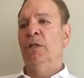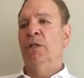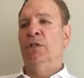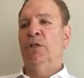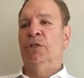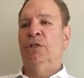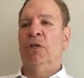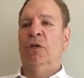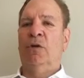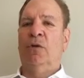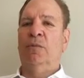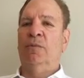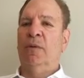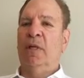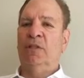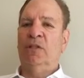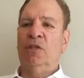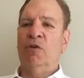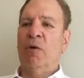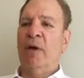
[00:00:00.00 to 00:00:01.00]
So
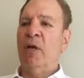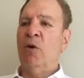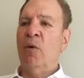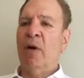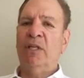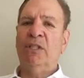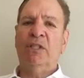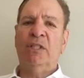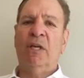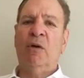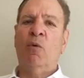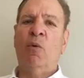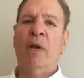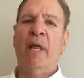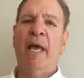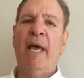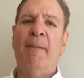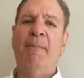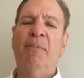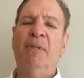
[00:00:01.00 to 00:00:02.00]
that's a great question. What
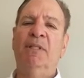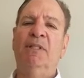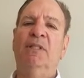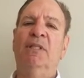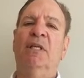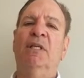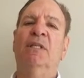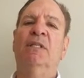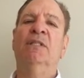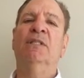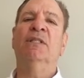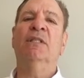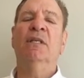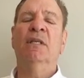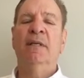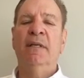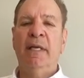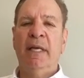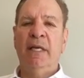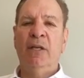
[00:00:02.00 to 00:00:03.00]
happens
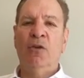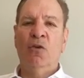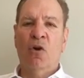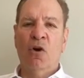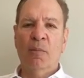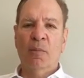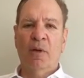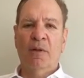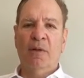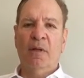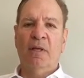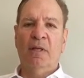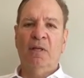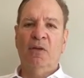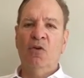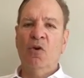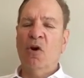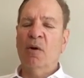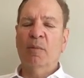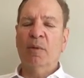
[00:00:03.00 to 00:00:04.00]
is in
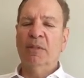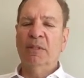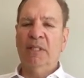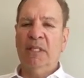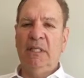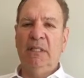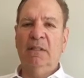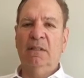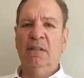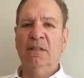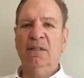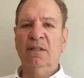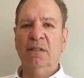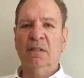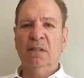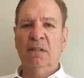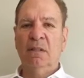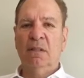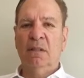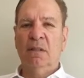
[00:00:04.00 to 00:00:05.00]
normal
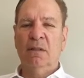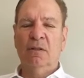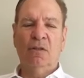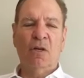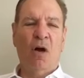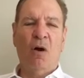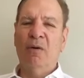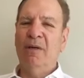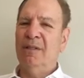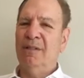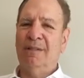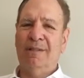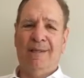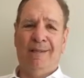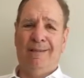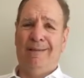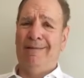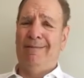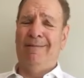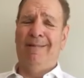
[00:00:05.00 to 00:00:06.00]
deals, there's always
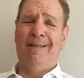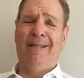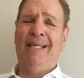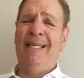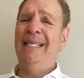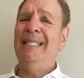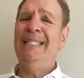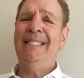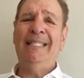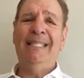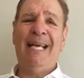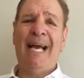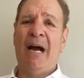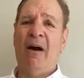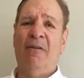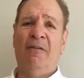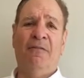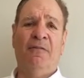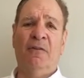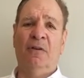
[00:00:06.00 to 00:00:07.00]
an easy
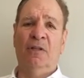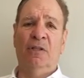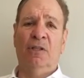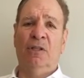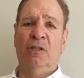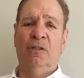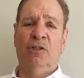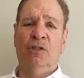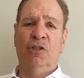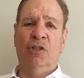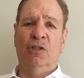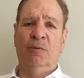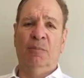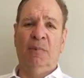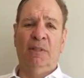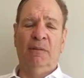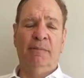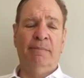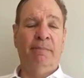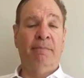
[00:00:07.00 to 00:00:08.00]
out for an
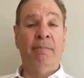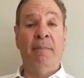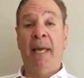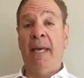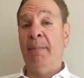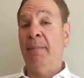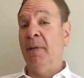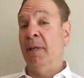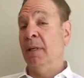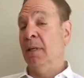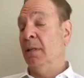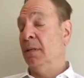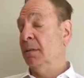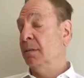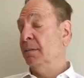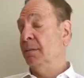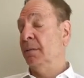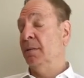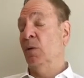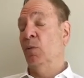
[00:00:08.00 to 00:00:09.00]
adjournment. Maybe
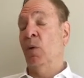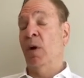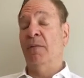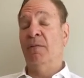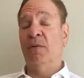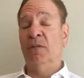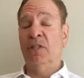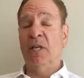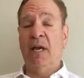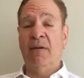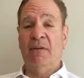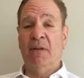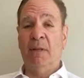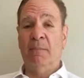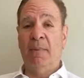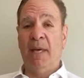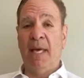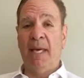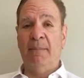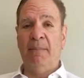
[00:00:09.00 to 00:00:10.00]
your wife was having a
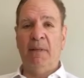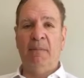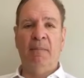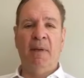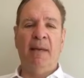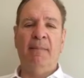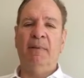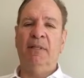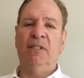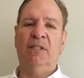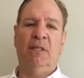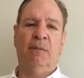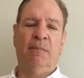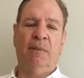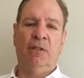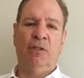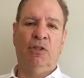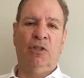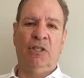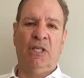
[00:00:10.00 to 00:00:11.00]
baby, maybe
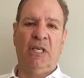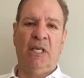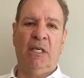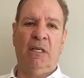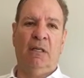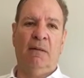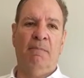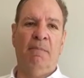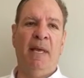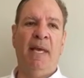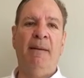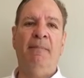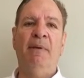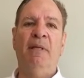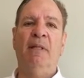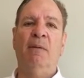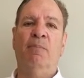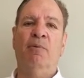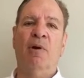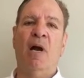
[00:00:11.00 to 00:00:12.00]
somebody took ill, maybe
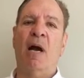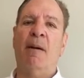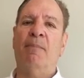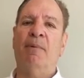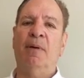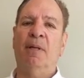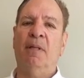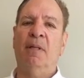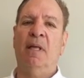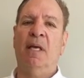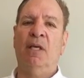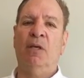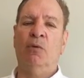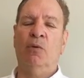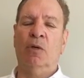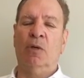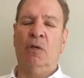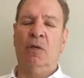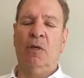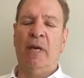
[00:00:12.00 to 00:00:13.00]
the property that
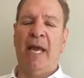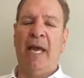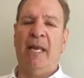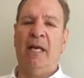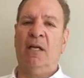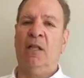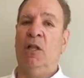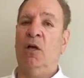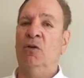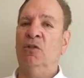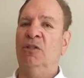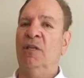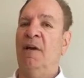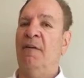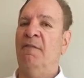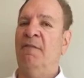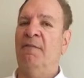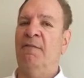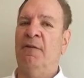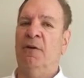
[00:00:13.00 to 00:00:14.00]
you had to close
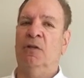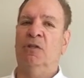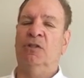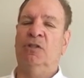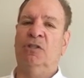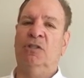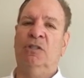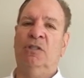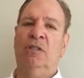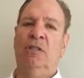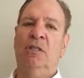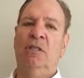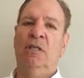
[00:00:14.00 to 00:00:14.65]
on first